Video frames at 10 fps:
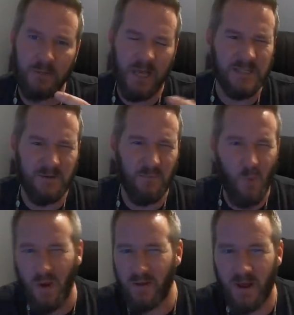less of
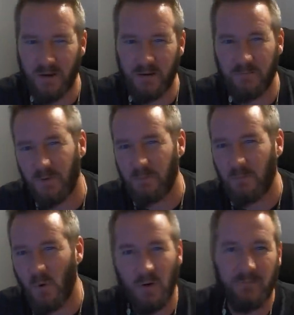one additive and
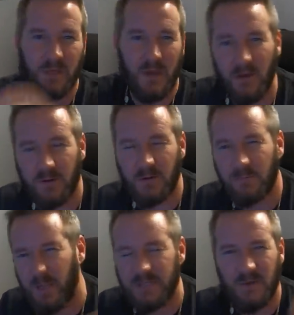more of the other
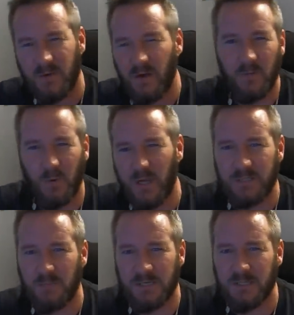based on how the
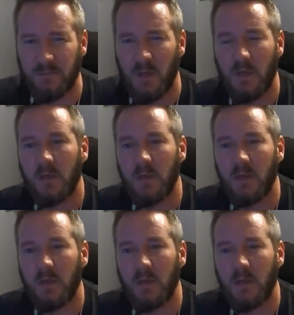brands mix them.